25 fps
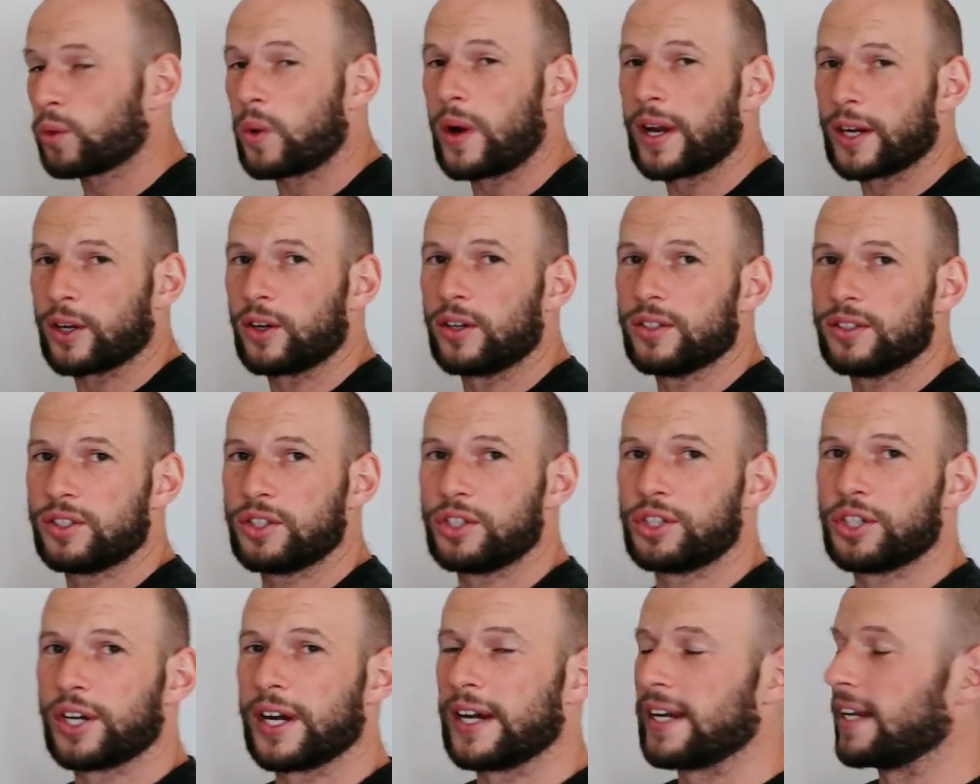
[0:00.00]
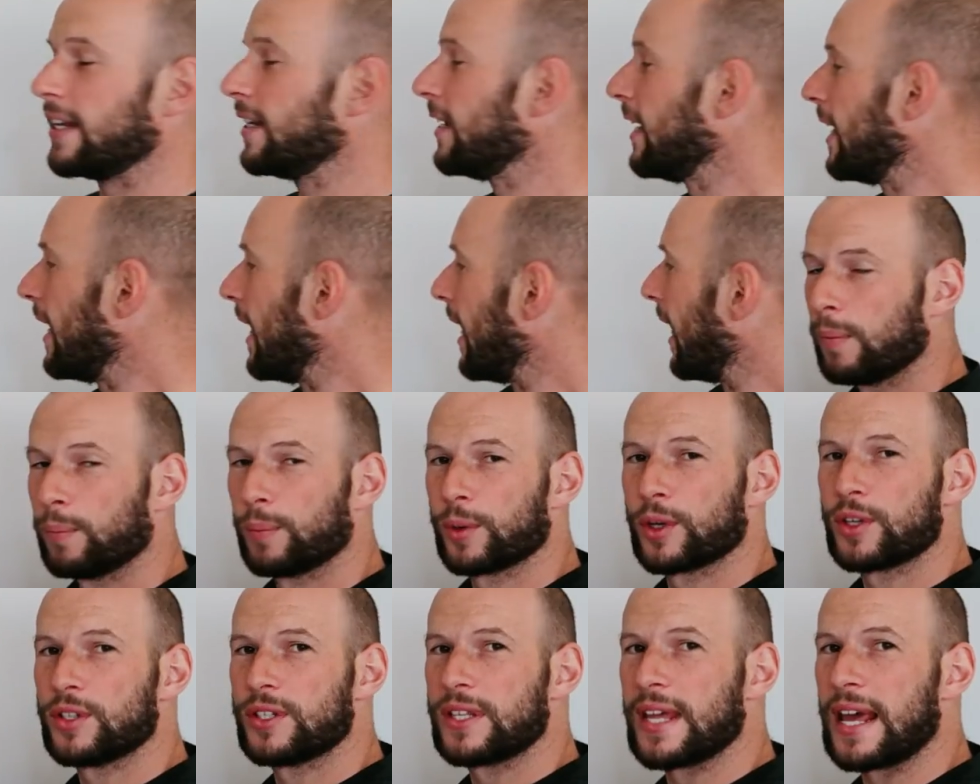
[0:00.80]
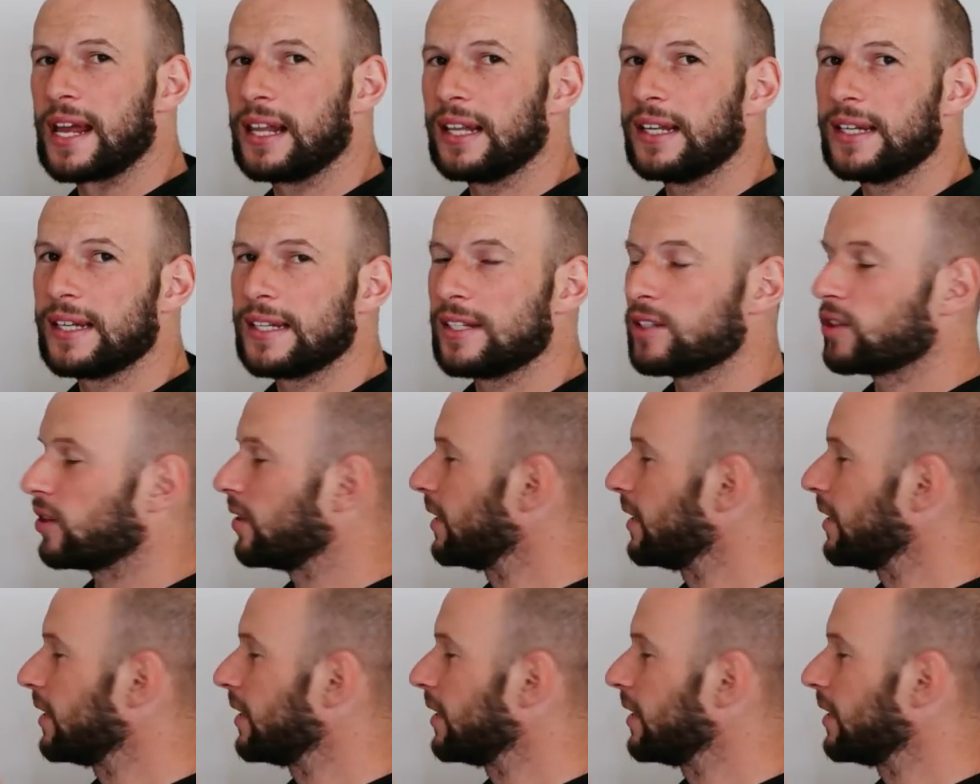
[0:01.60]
quite concentrated because the LEDs